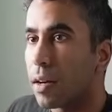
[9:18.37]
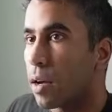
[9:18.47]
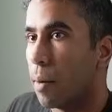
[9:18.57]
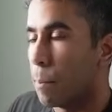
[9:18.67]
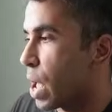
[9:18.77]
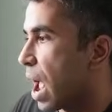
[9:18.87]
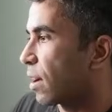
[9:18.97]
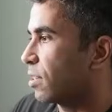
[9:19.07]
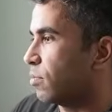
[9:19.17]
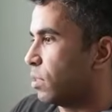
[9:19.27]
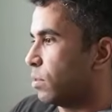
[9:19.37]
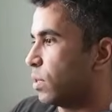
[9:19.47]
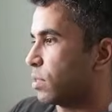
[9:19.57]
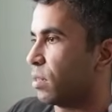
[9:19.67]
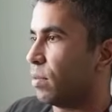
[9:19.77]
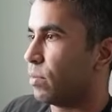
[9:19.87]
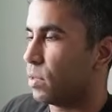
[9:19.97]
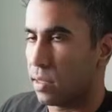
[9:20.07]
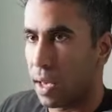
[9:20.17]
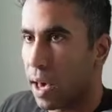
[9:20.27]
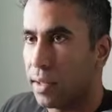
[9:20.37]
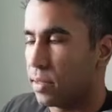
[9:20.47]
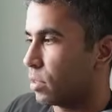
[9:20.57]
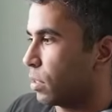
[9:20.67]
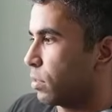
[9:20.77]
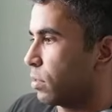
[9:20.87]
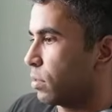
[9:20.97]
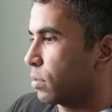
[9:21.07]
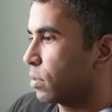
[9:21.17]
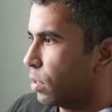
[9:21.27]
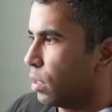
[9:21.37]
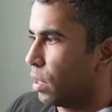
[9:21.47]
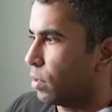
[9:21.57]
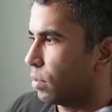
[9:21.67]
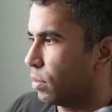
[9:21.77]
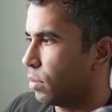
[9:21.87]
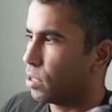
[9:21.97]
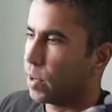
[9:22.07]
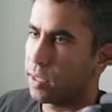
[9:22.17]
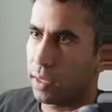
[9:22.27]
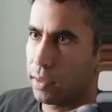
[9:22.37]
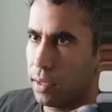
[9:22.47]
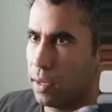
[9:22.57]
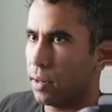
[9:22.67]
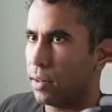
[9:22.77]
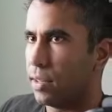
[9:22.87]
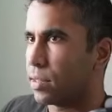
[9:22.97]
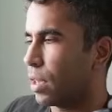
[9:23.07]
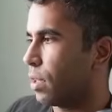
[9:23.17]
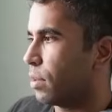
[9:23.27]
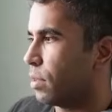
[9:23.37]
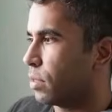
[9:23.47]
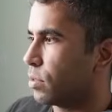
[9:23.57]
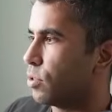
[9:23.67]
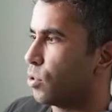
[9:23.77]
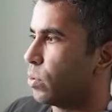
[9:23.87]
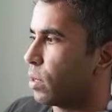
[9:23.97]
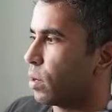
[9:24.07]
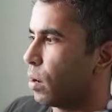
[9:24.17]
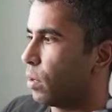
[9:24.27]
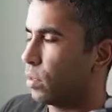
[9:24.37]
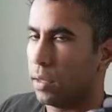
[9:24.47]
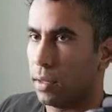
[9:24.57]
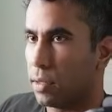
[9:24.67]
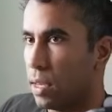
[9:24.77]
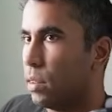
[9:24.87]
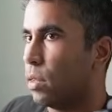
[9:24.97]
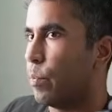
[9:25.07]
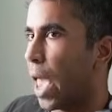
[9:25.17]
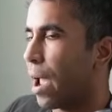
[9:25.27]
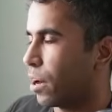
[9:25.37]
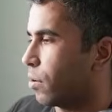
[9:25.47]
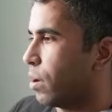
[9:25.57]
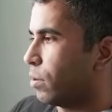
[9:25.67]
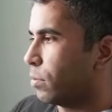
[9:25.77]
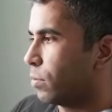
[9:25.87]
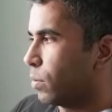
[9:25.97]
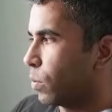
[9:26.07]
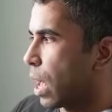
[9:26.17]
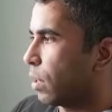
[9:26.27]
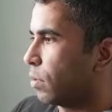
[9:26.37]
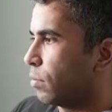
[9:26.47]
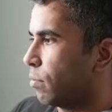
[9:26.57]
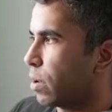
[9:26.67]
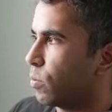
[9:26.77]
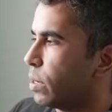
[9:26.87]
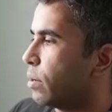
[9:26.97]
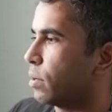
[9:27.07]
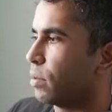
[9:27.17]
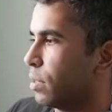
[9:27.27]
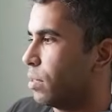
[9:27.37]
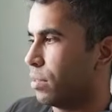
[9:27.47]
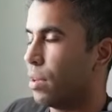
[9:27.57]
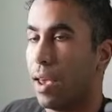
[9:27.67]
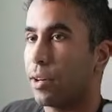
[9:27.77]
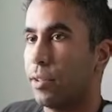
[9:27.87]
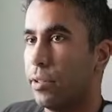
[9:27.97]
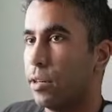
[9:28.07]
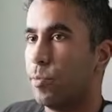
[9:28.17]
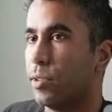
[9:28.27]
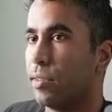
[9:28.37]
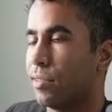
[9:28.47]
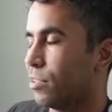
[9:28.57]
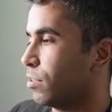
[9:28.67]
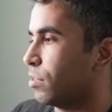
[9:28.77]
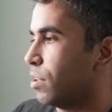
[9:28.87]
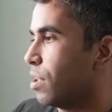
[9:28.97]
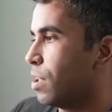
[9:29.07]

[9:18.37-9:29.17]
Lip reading: come back to me with some design suggestions? And the amazing thing here is that it's doing all this in the background while my window isn't actually open. So